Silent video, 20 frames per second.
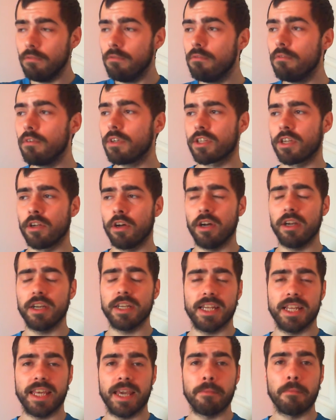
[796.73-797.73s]
So not only did
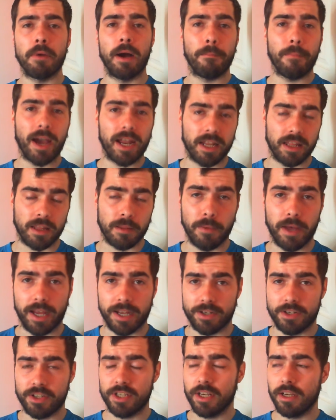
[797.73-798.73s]
he get my man of the
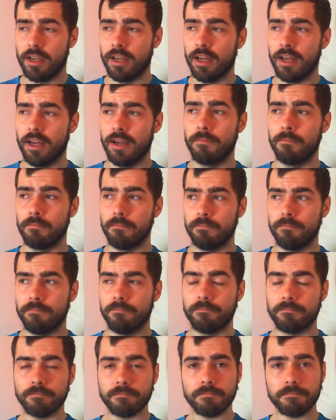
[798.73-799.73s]
match,
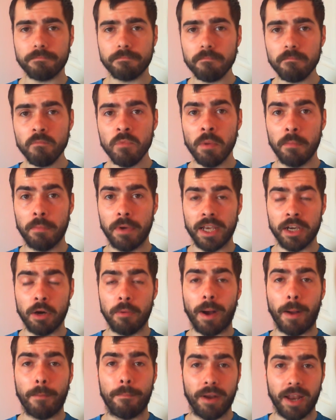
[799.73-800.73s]
but he got
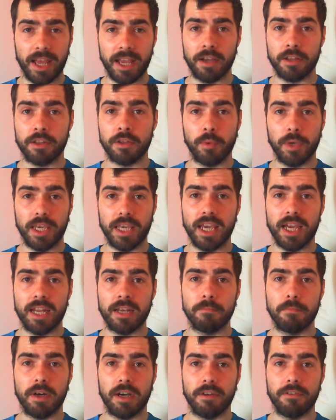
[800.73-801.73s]
my player of the weekend
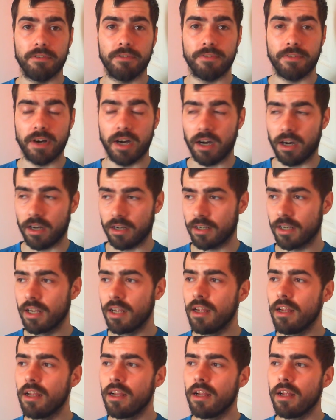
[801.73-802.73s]
by far.
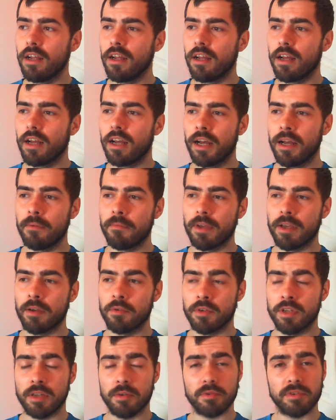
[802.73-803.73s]

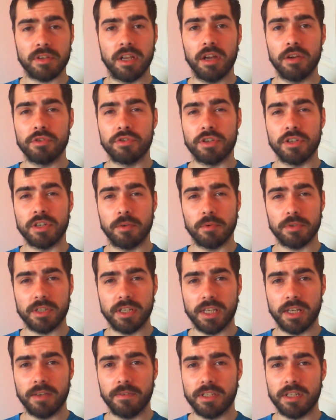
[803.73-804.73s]
It was close, because I was going to
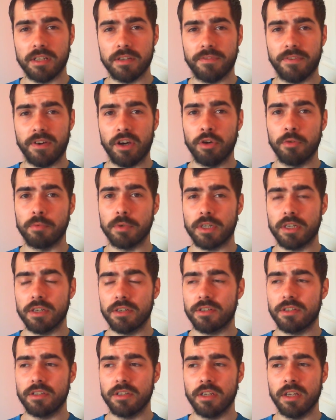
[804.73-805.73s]
give it to Defoe,
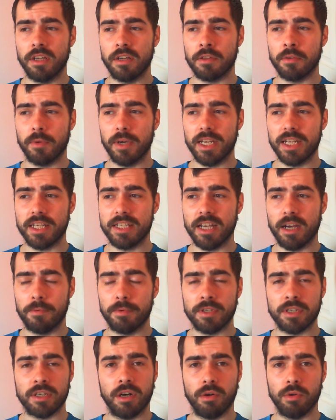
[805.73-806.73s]
because you know the way he set up his
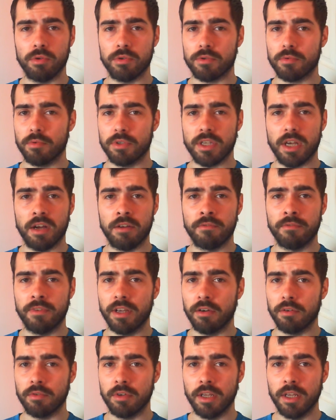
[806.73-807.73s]
goals was
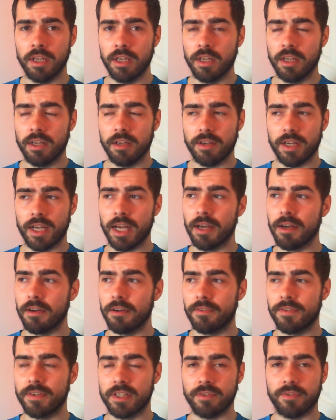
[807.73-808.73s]
unreal
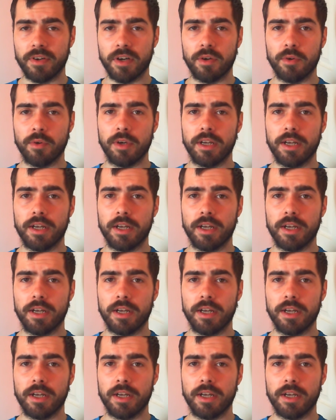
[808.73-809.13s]
for Defoe.